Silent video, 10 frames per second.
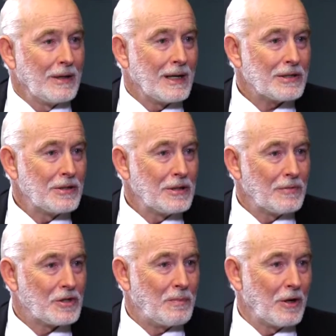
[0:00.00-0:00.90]
Now, Hassan,
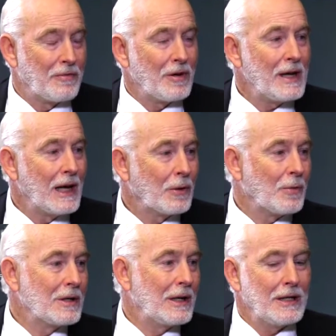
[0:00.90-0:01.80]
you've spoke very
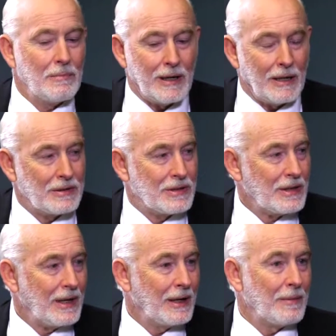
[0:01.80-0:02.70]
eloquently about
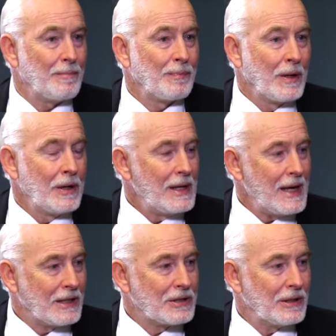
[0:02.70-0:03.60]

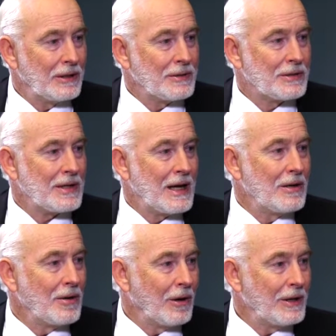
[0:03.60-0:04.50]
excellence
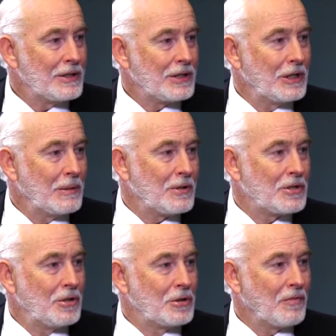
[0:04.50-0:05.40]
and knowledge in the
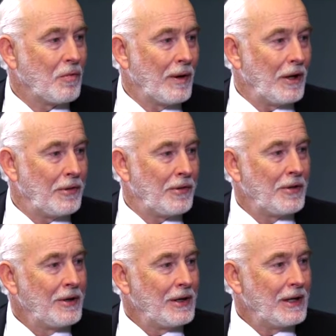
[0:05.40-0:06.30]
pursuit of wealth
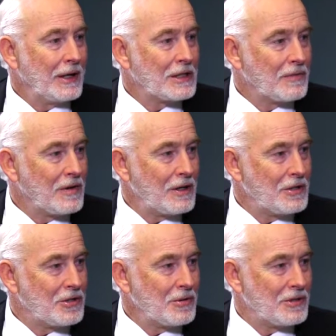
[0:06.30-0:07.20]
in its very
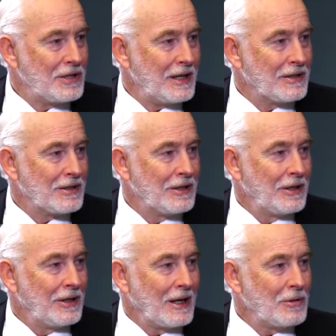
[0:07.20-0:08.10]
true sense.
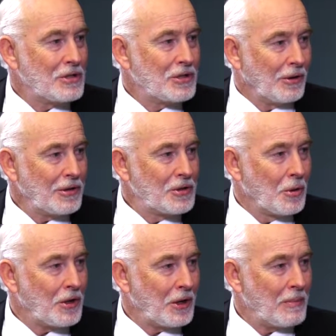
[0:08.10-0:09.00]
And you started
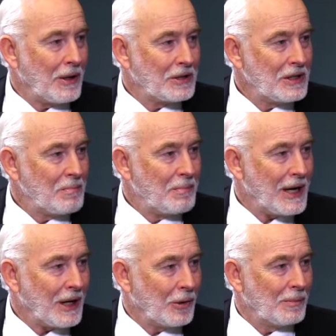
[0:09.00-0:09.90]
talking about
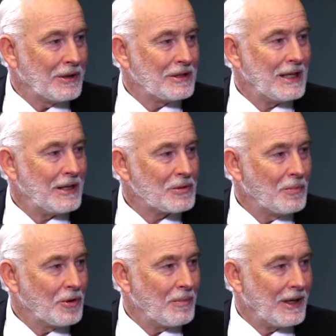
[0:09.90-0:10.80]
empowerment. Tell us
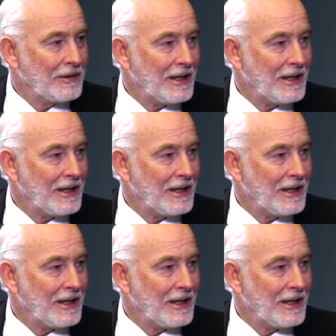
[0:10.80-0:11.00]
more about